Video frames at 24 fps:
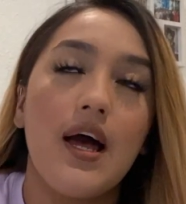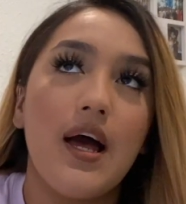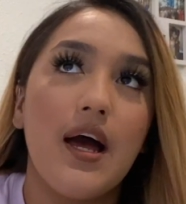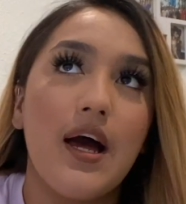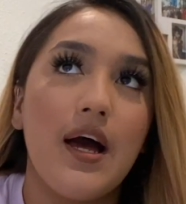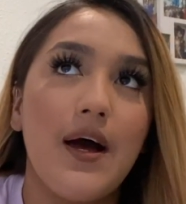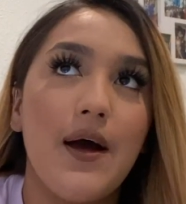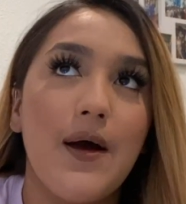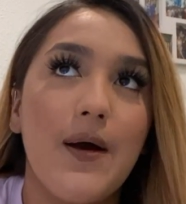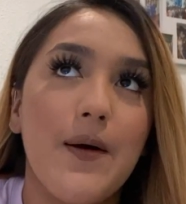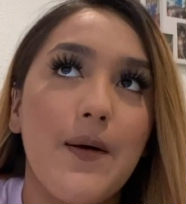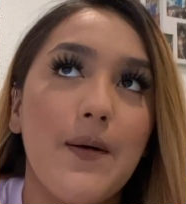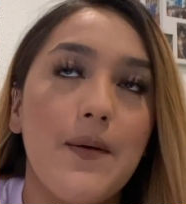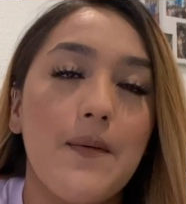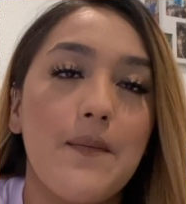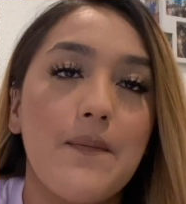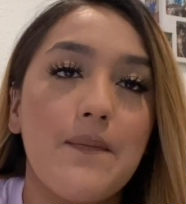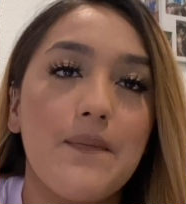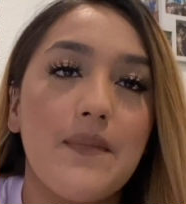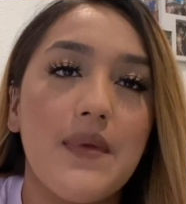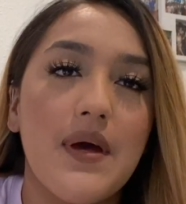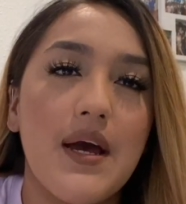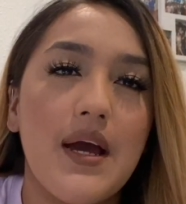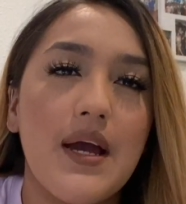
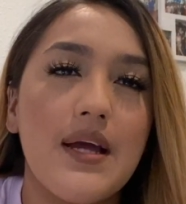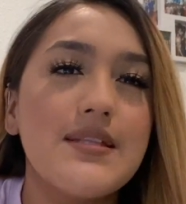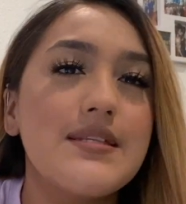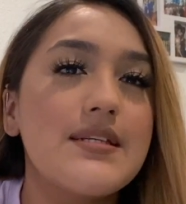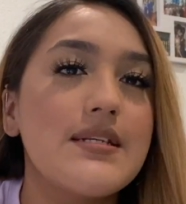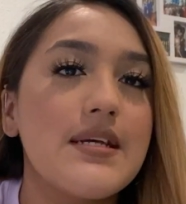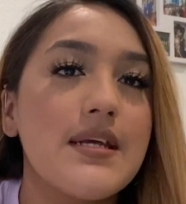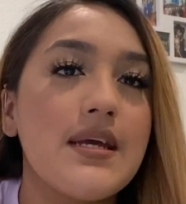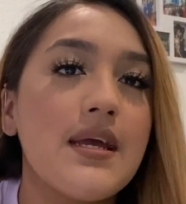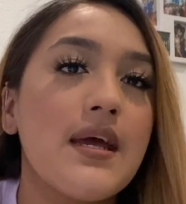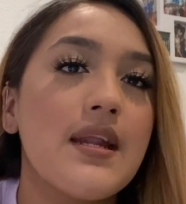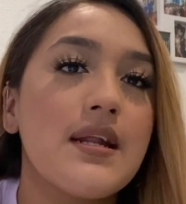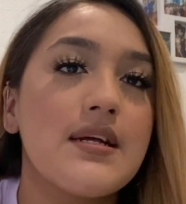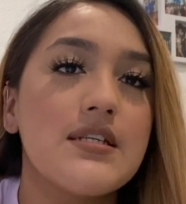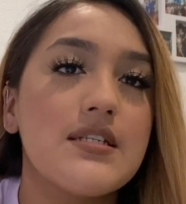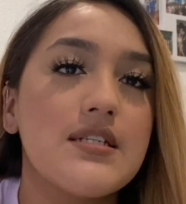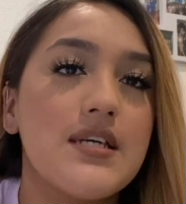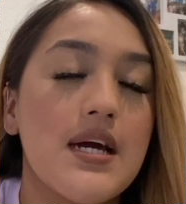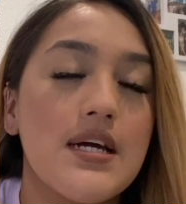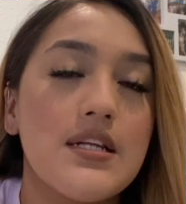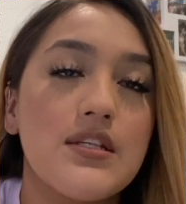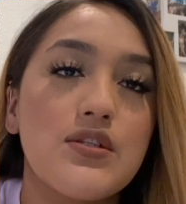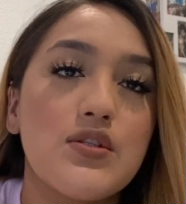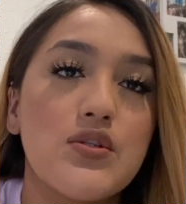I didn't get a
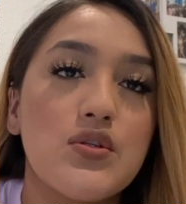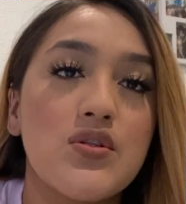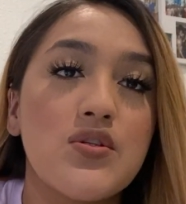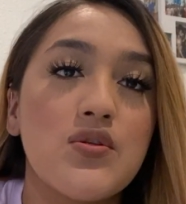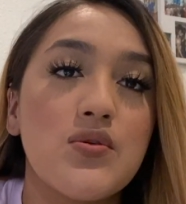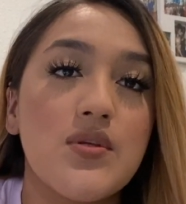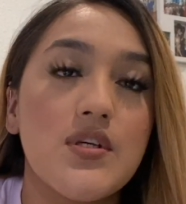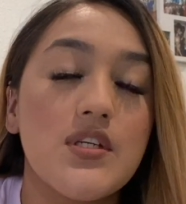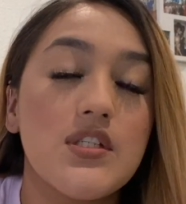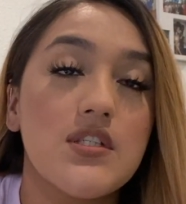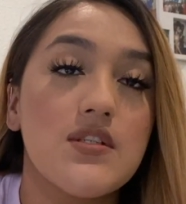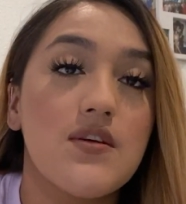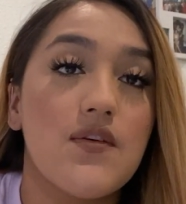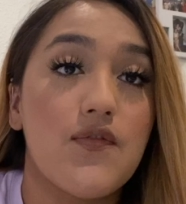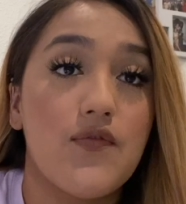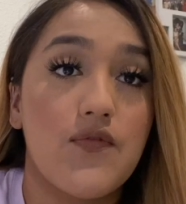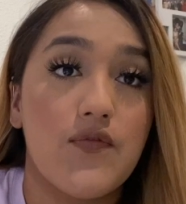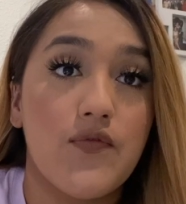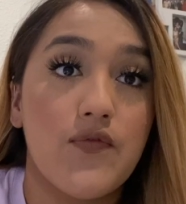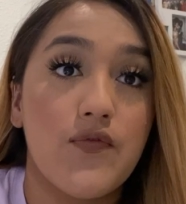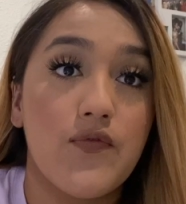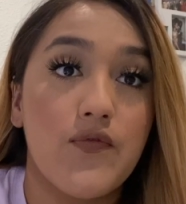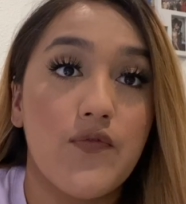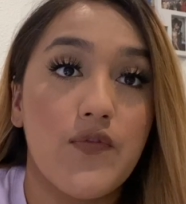chance to do this
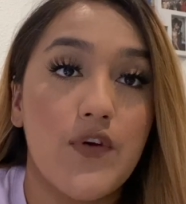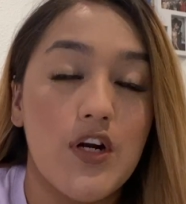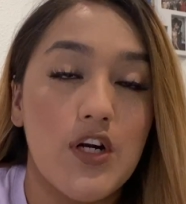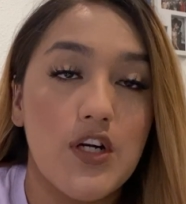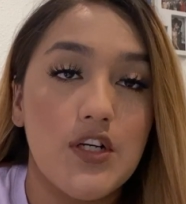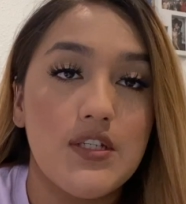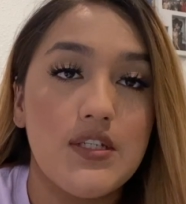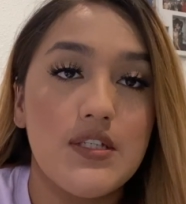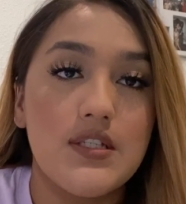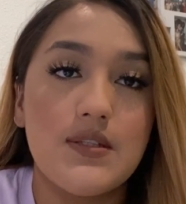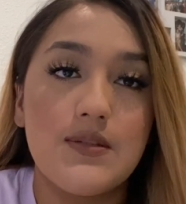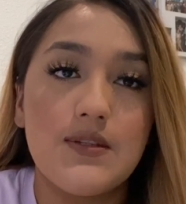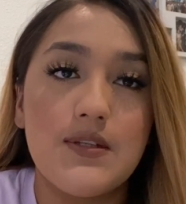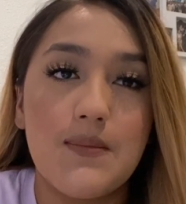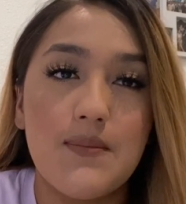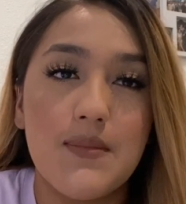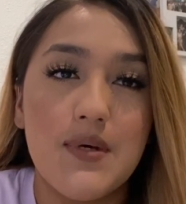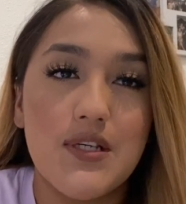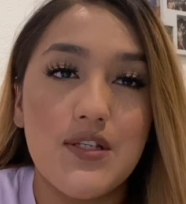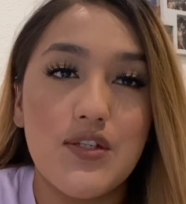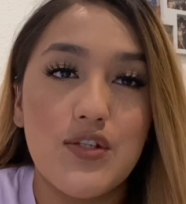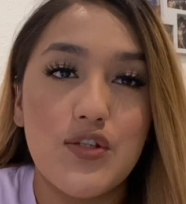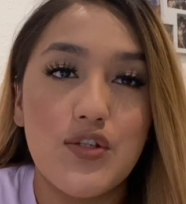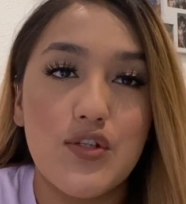first
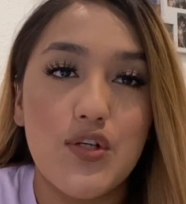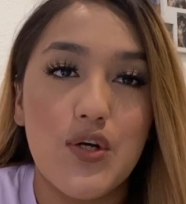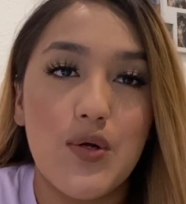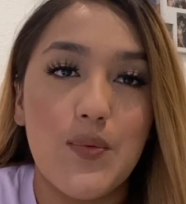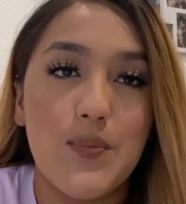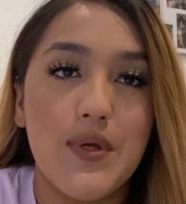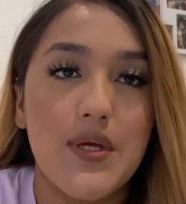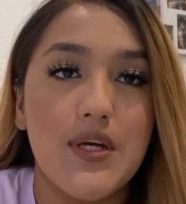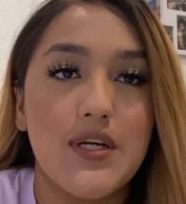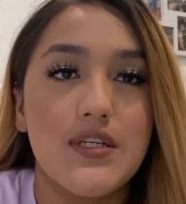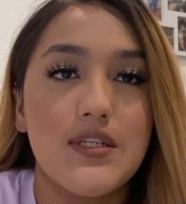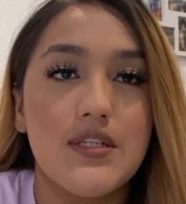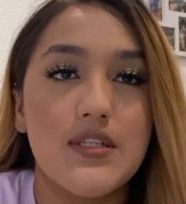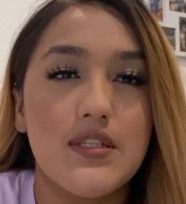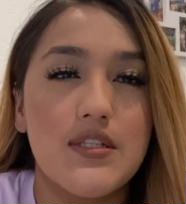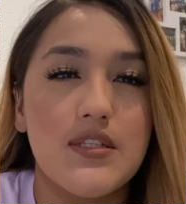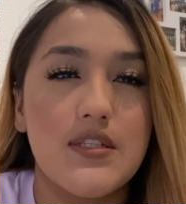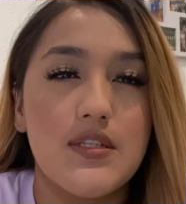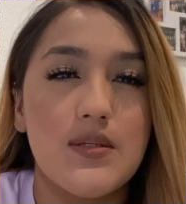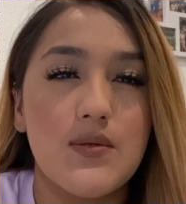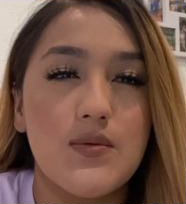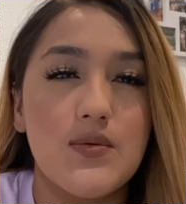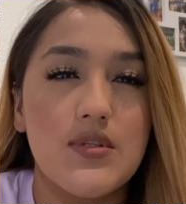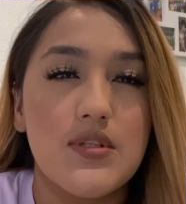semester because
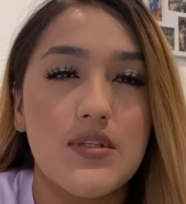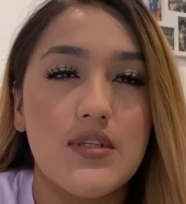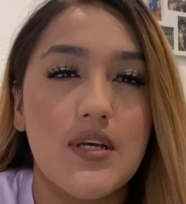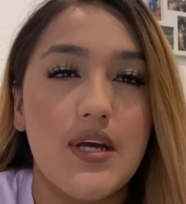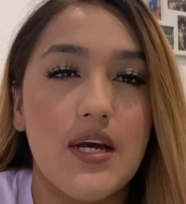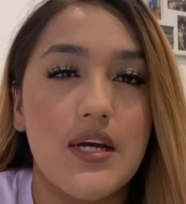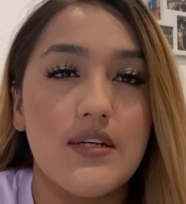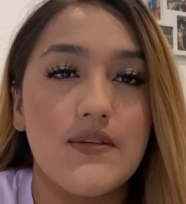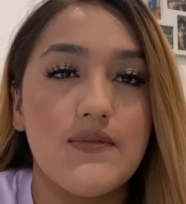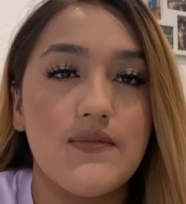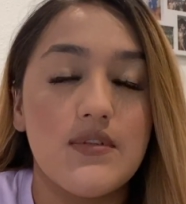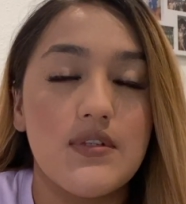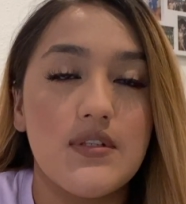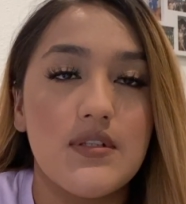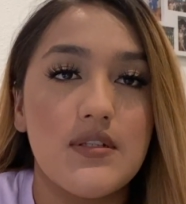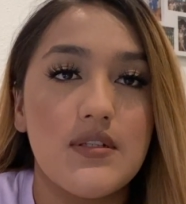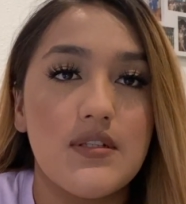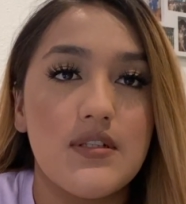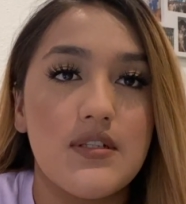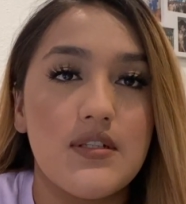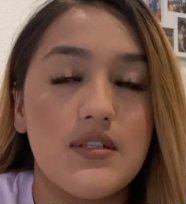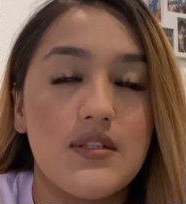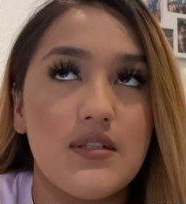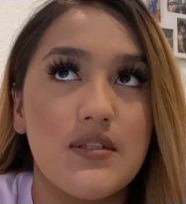it was kind of
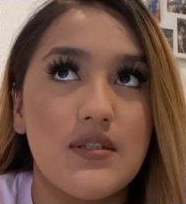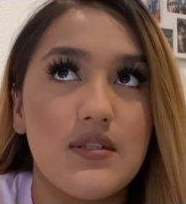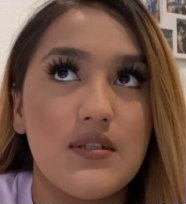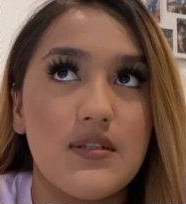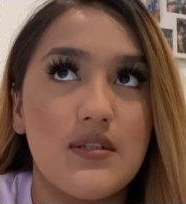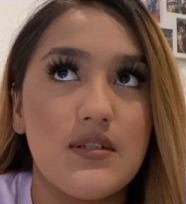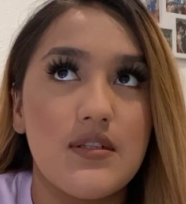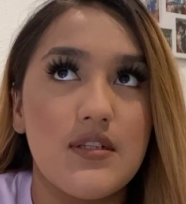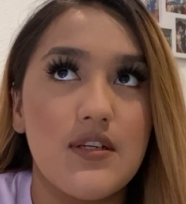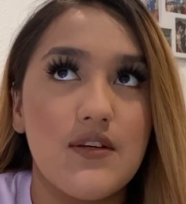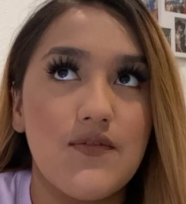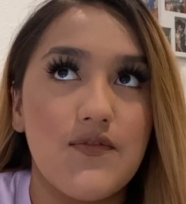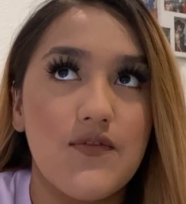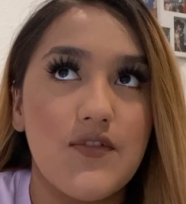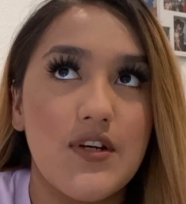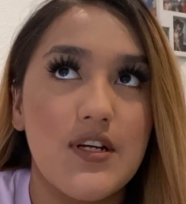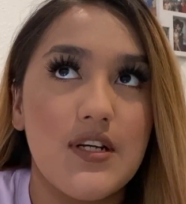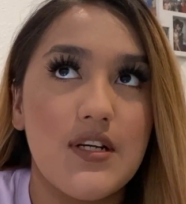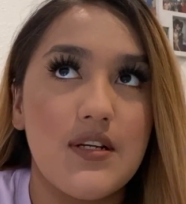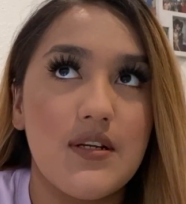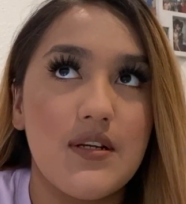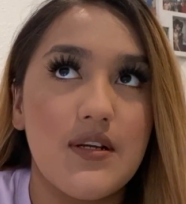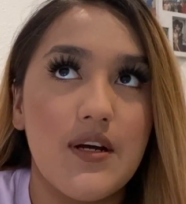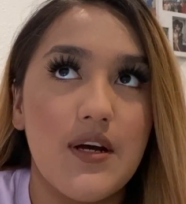
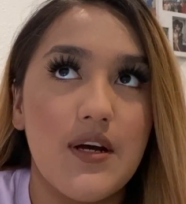different,